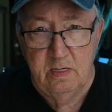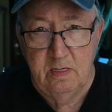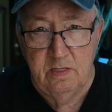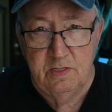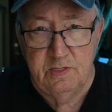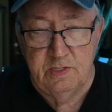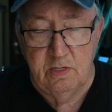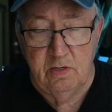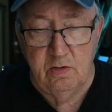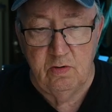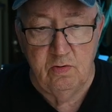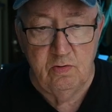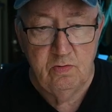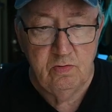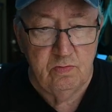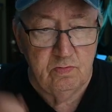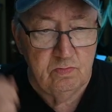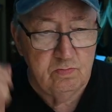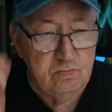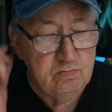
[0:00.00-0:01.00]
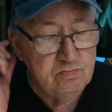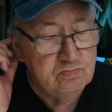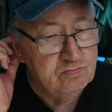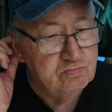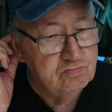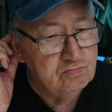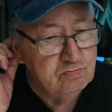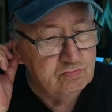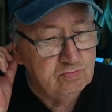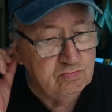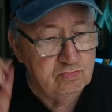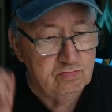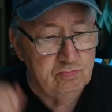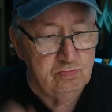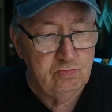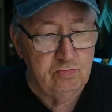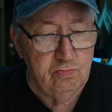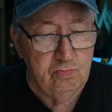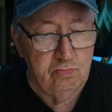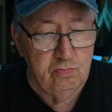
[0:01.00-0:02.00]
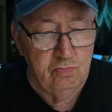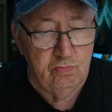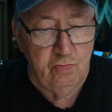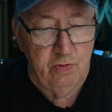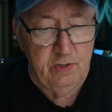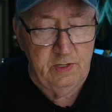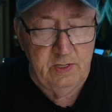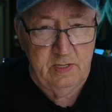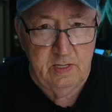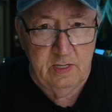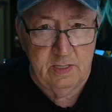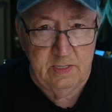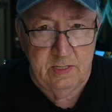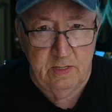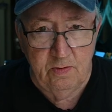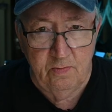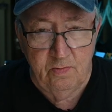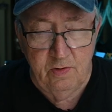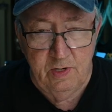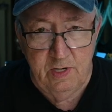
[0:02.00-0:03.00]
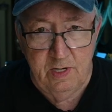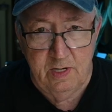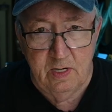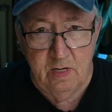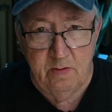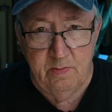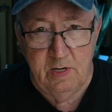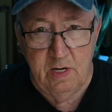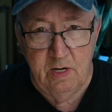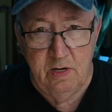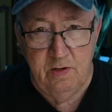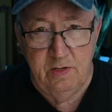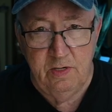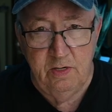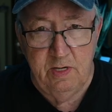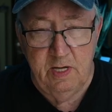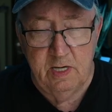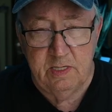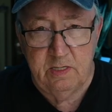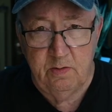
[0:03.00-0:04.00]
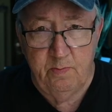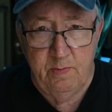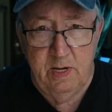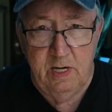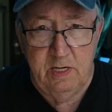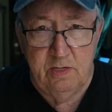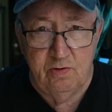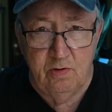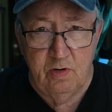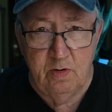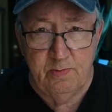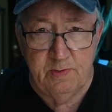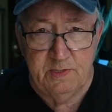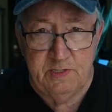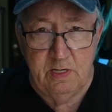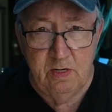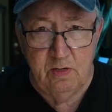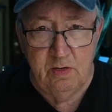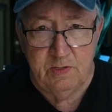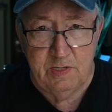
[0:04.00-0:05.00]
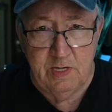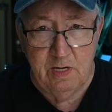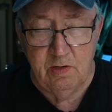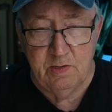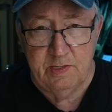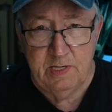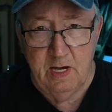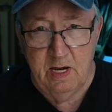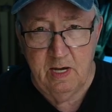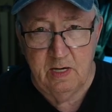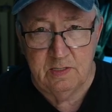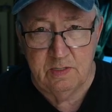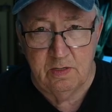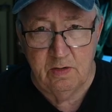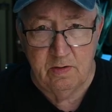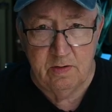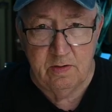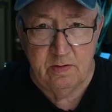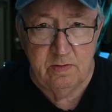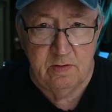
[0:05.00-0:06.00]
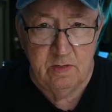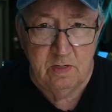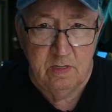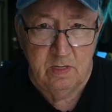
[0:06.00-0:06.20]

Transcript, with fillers: So when you get to, when you come here, you get to pay twelve percent sales tax on